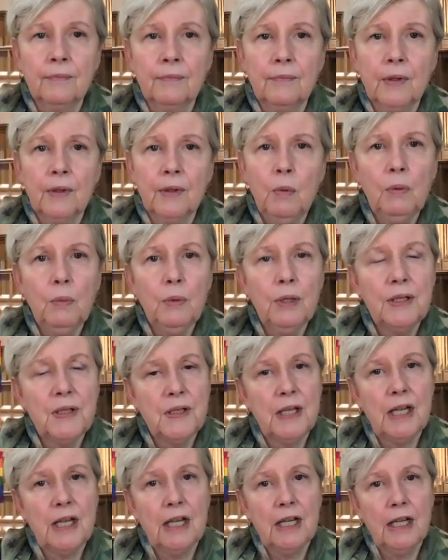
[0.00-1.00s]
What we
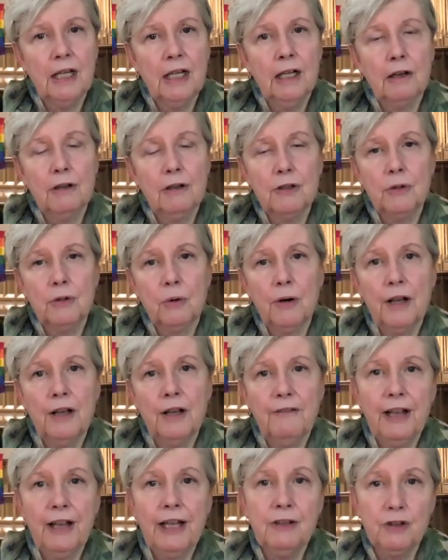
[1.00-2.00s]
see in our story
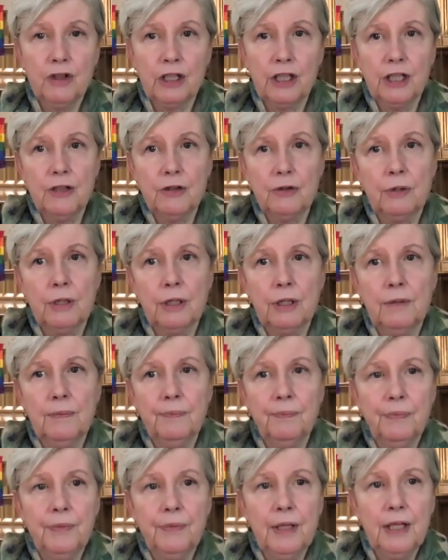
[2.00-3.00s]
of ancient Israel
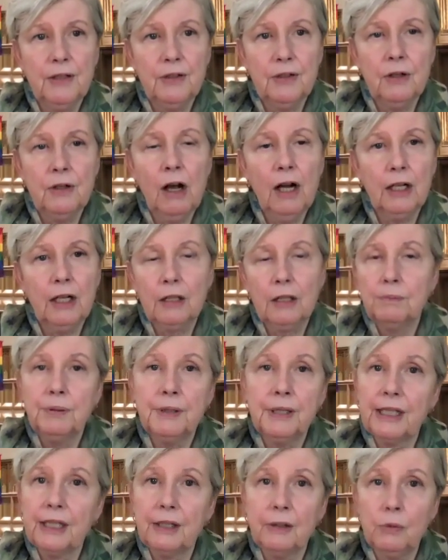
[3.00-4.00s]
is not a
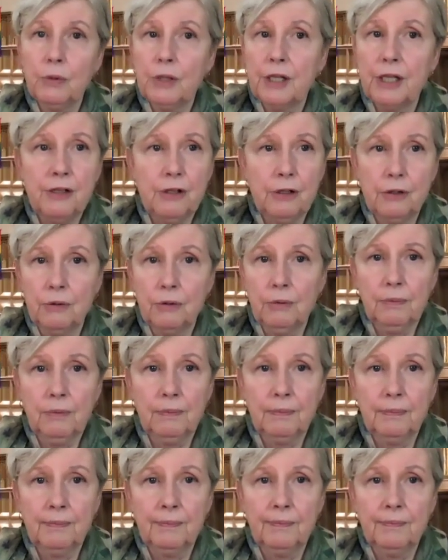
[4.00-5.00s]
complete redo,
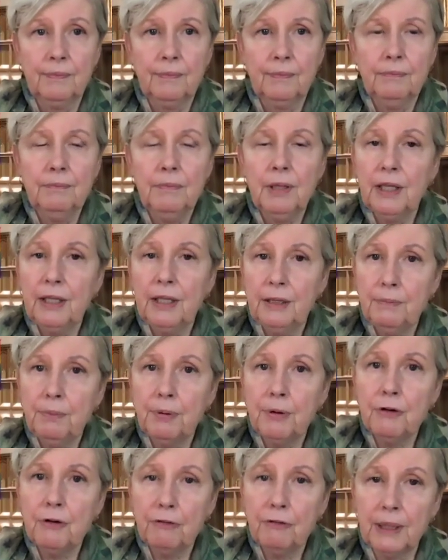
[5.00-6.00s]
but an
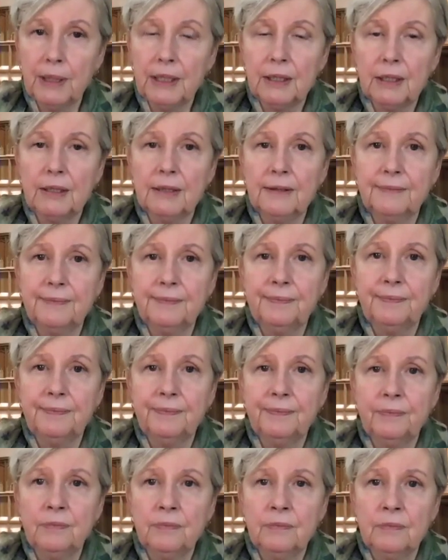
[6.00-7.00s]
improvement.
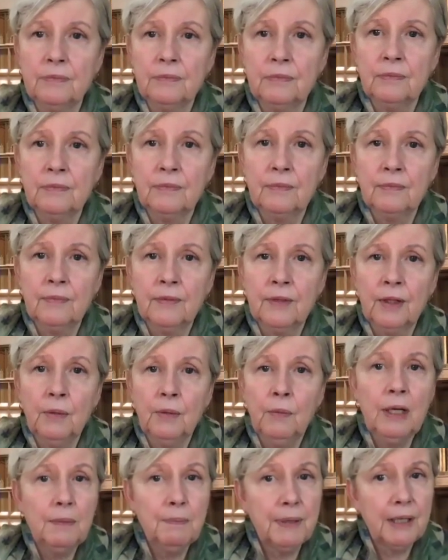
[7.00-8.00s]

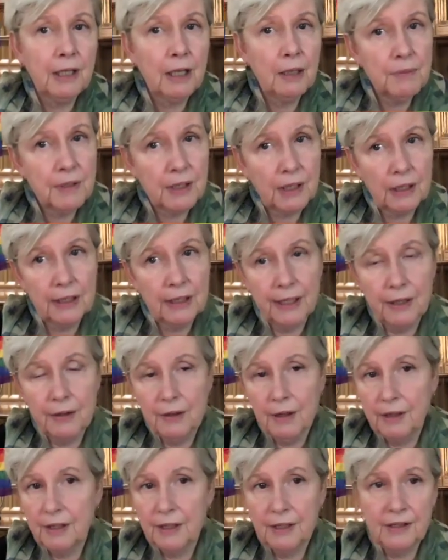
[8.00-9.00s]
When it becomes clear
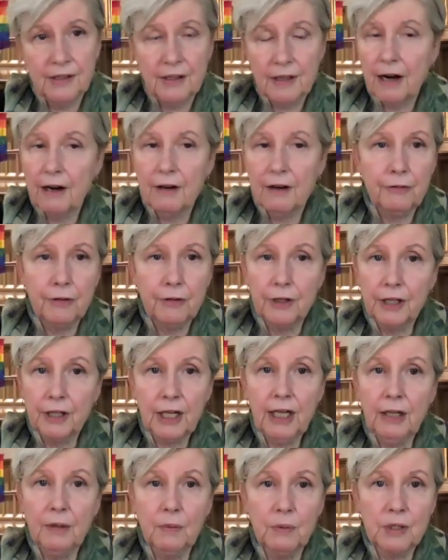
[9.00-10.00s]
that the desire for a
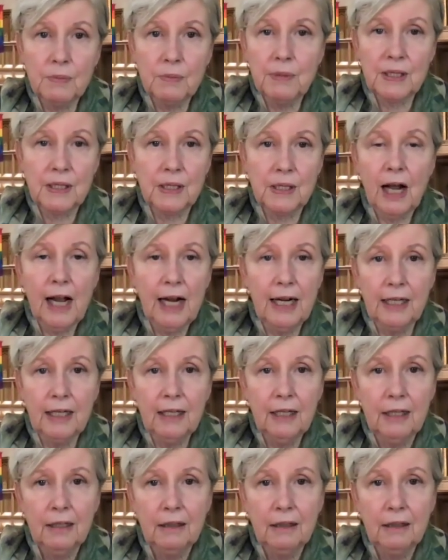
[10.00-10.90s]
king was misguided,